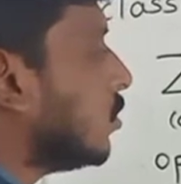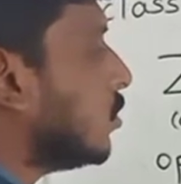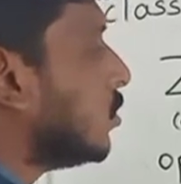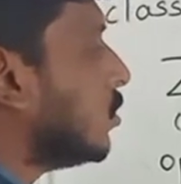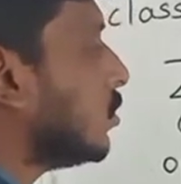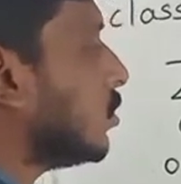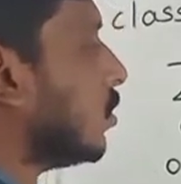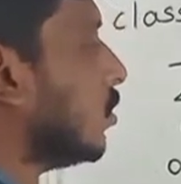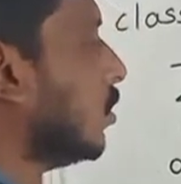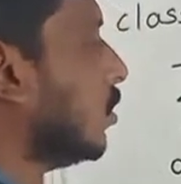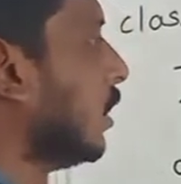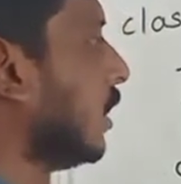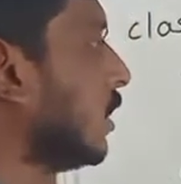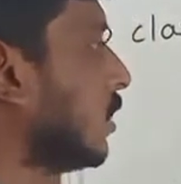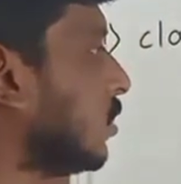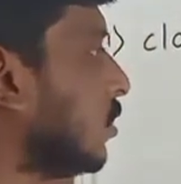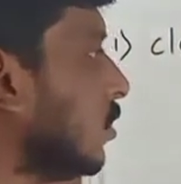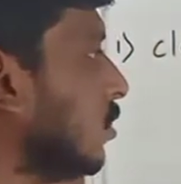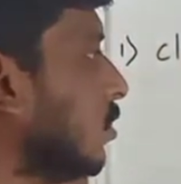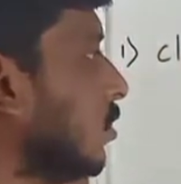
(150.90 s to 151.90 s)
So
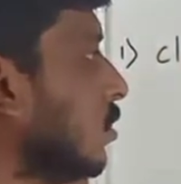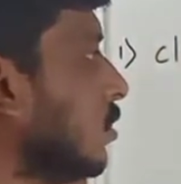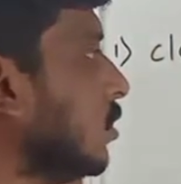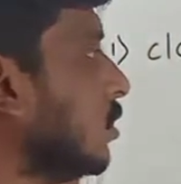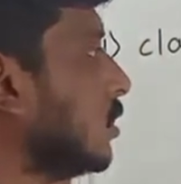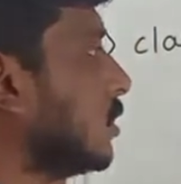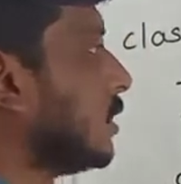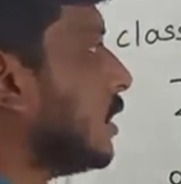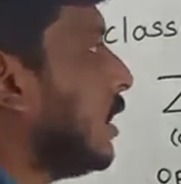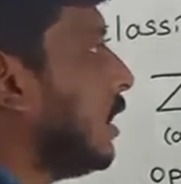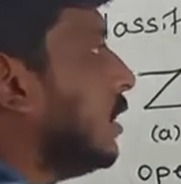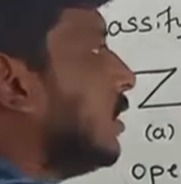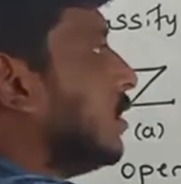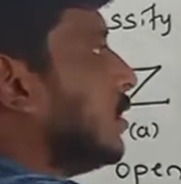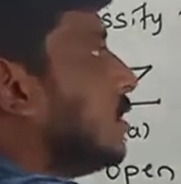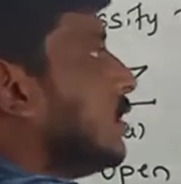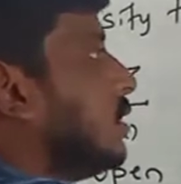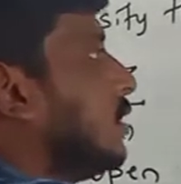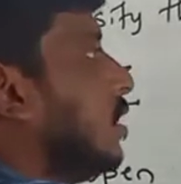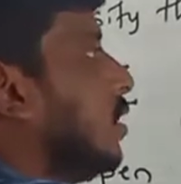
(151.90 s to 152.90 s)
next, see,
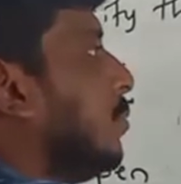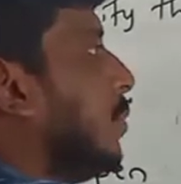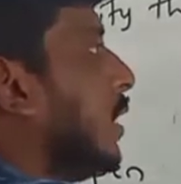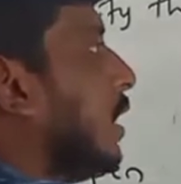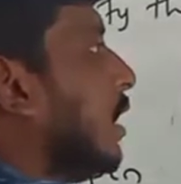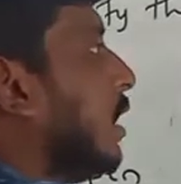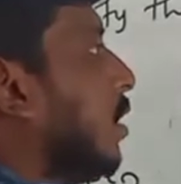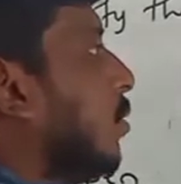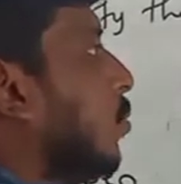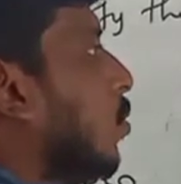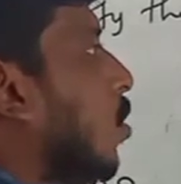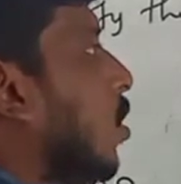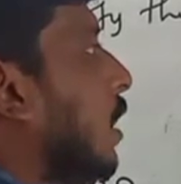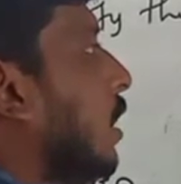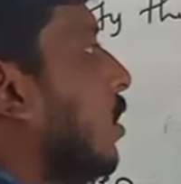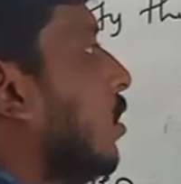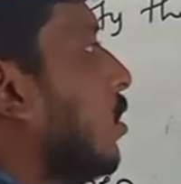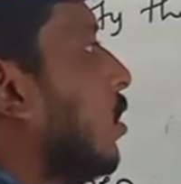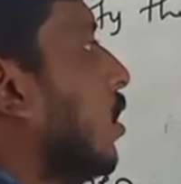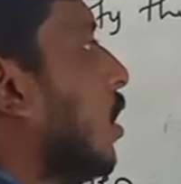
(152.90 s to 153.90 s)
this is the beginning point